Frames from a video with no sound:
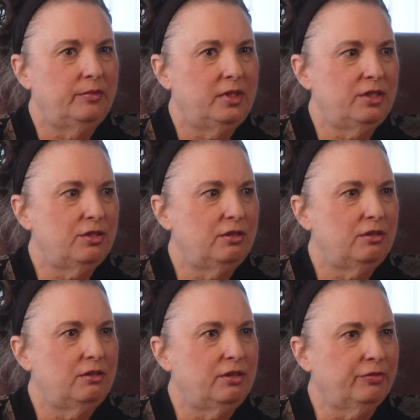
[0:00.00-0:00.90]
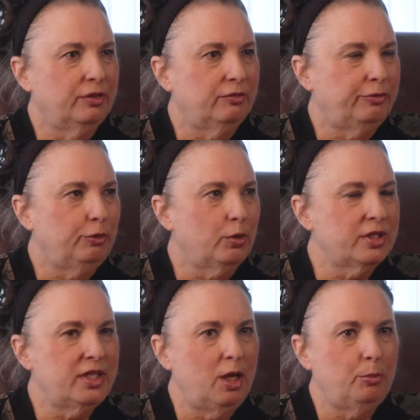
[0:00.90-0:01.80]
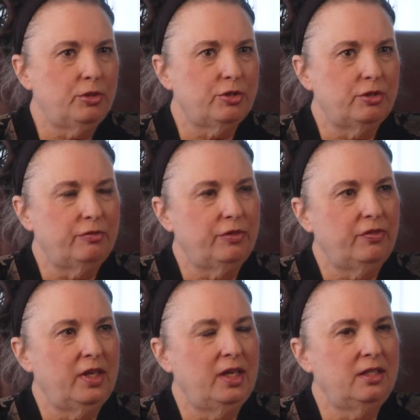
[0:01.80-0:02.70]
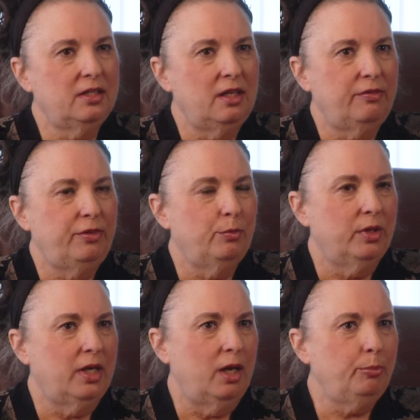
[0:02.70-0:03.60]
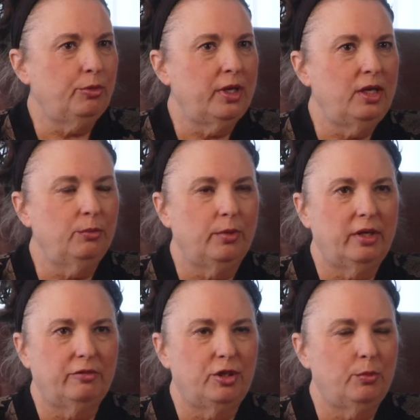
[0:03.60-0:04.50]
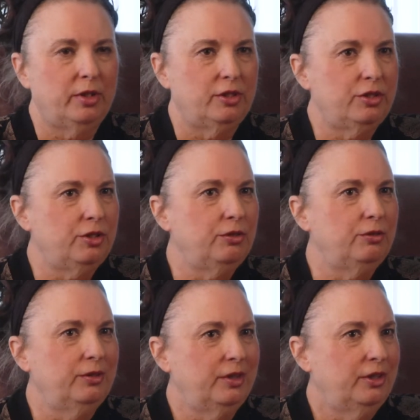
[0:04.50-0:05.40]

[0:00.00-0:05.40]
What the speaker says: these are different floor samples or different things, and if you want to upgrade or whatever you want to do,